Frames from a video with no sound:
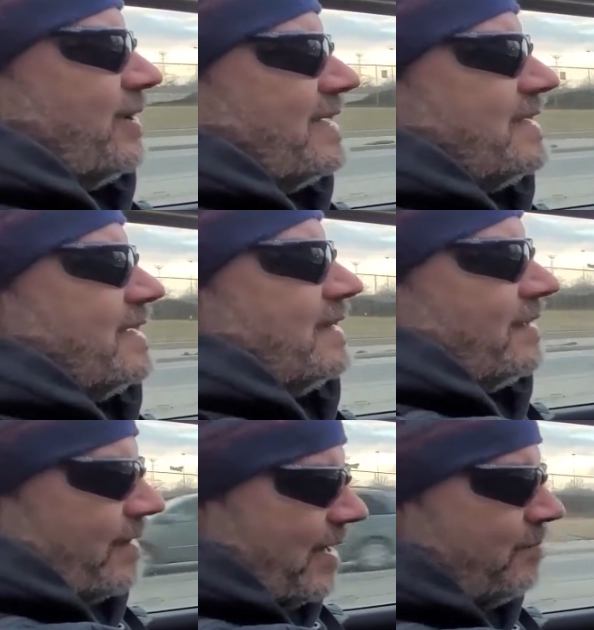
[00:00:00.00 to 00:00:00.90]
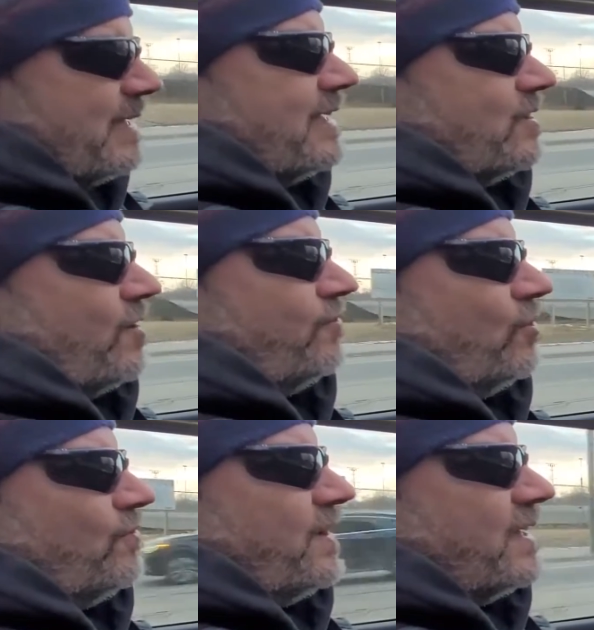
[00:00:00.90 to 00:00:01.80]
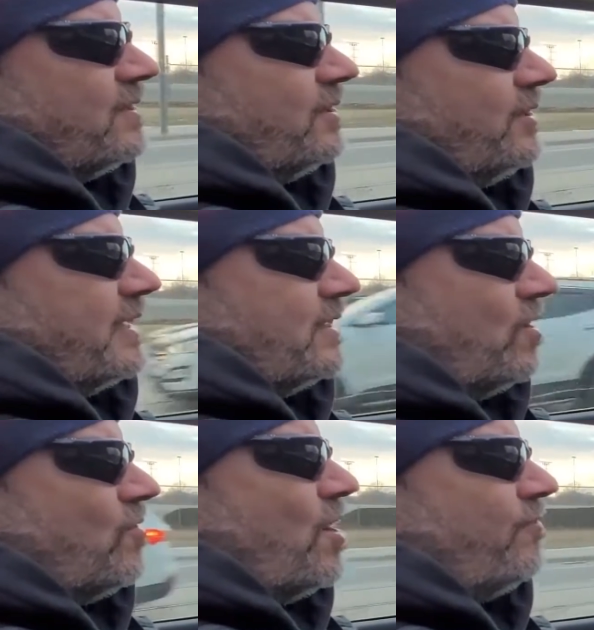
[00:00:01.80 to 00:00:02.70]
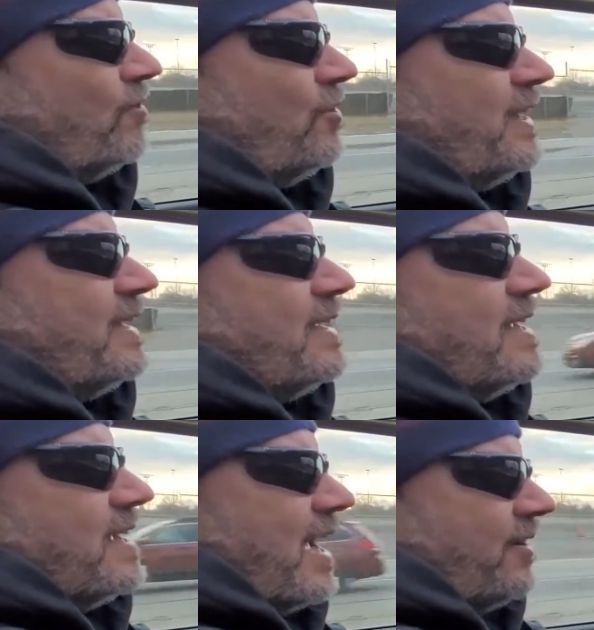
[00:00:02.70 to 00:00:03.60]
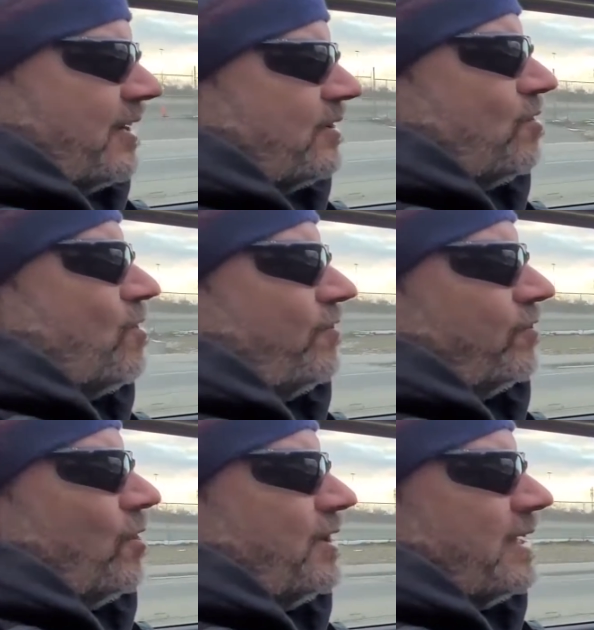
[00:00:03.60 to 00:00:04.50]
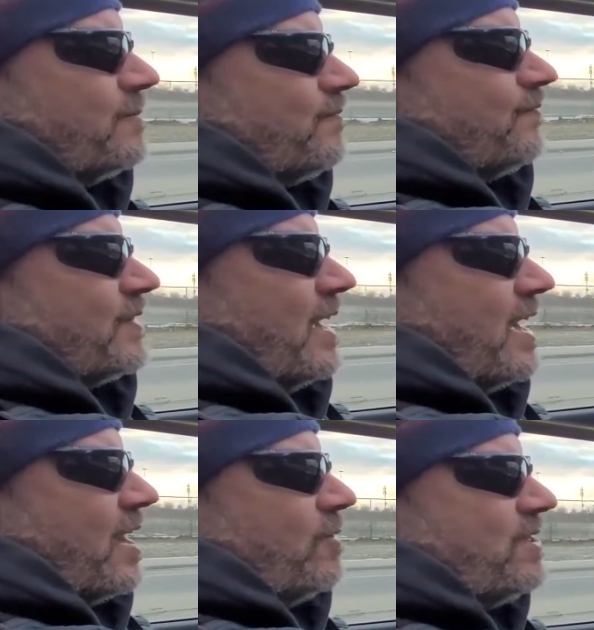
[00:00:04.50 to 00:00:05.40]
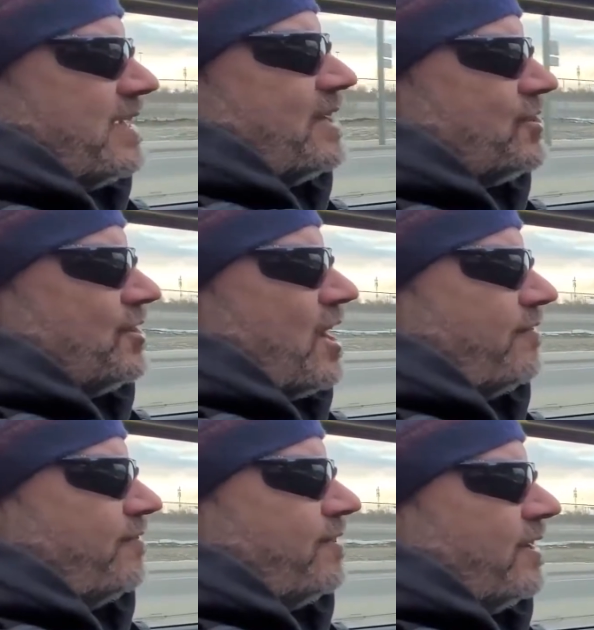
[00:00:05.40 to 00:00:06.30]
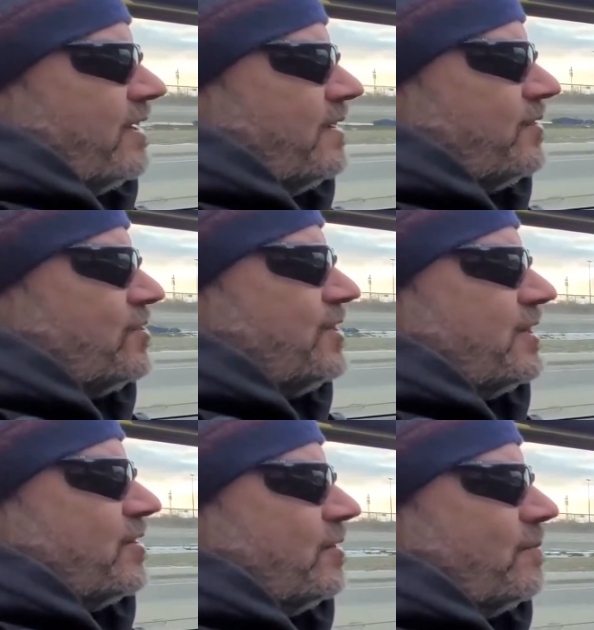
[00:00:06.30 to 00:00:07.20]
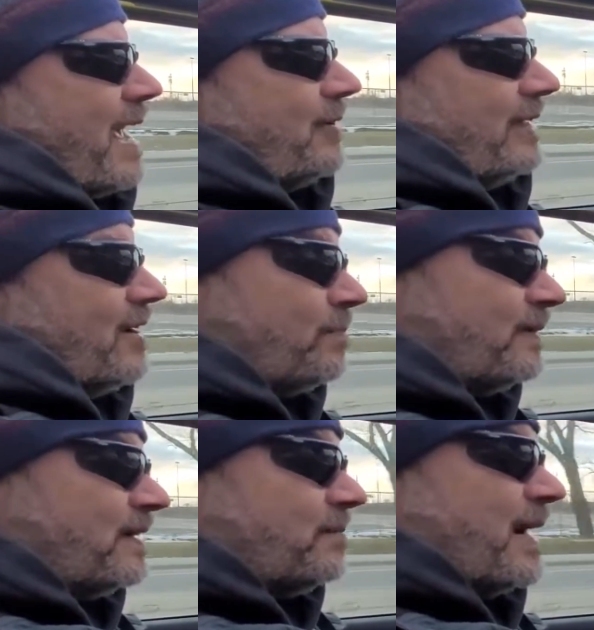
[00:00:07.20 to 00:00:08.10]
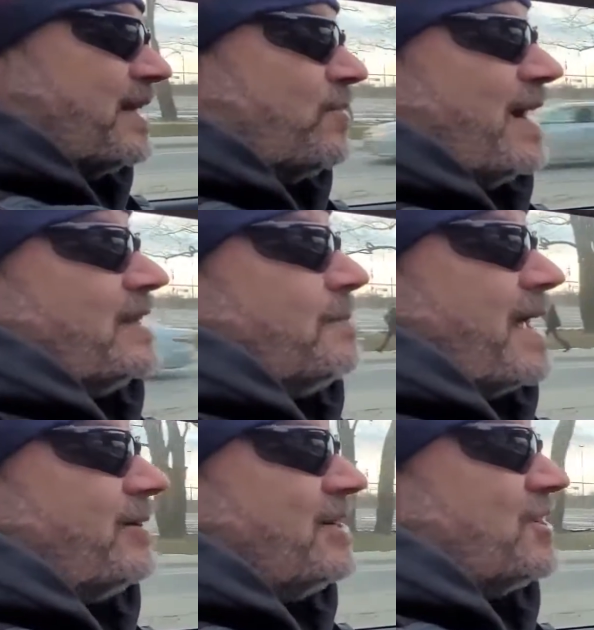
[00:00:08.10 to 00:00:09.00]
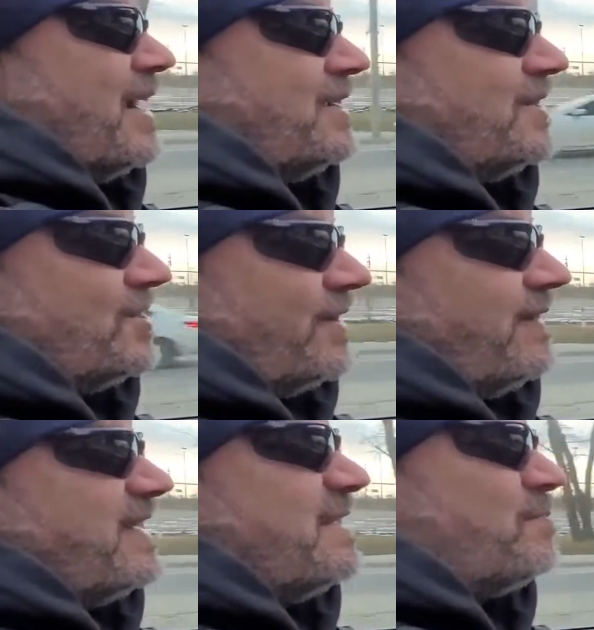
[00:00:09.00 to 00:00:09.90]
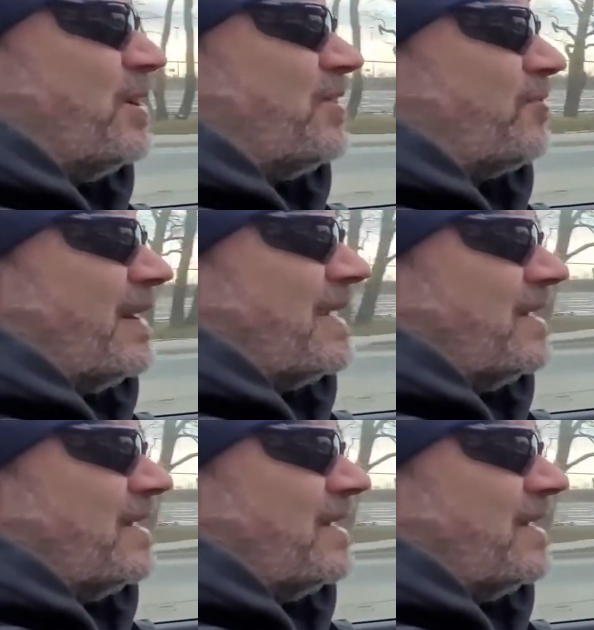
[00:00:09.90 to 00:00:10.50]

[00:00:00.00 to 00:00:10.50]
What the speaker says: great deal. And being an off-road vehicle, it can go off-roading, and you can go off-roading with the engine off using your battery. Now, by the way, the battery size is 17.3